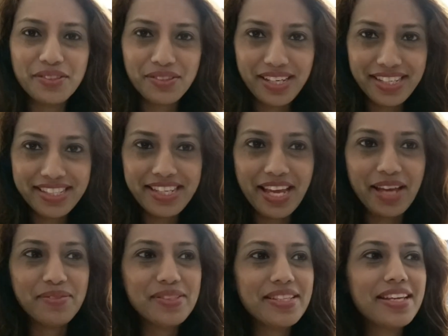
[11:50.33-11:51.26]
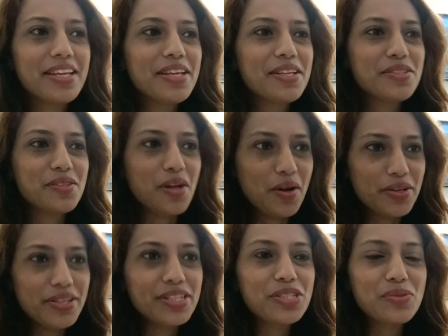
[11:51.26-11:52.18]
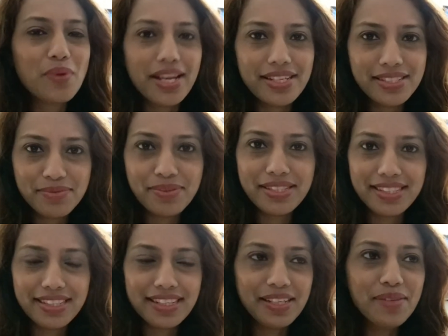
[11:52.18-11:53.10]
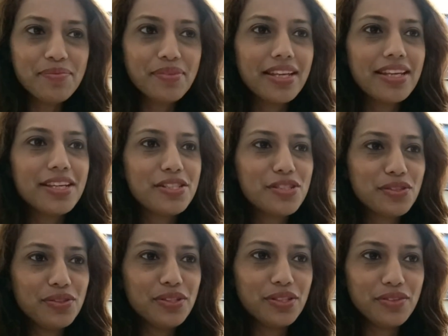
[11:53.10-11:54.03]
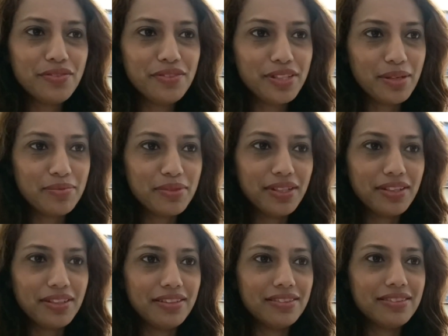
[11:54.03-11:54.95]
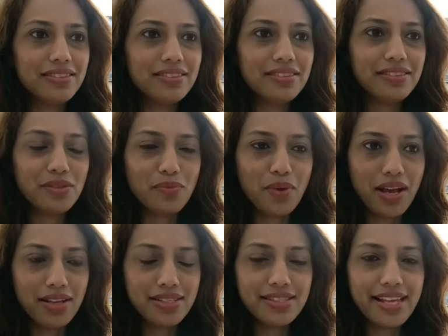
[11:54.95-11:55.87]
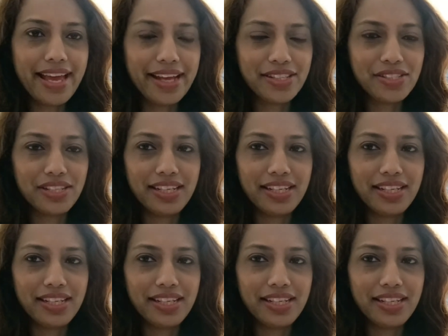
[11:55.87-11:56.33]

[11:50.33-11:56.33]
you know three stems. So I ordered it twice basically to you know fill up the the vase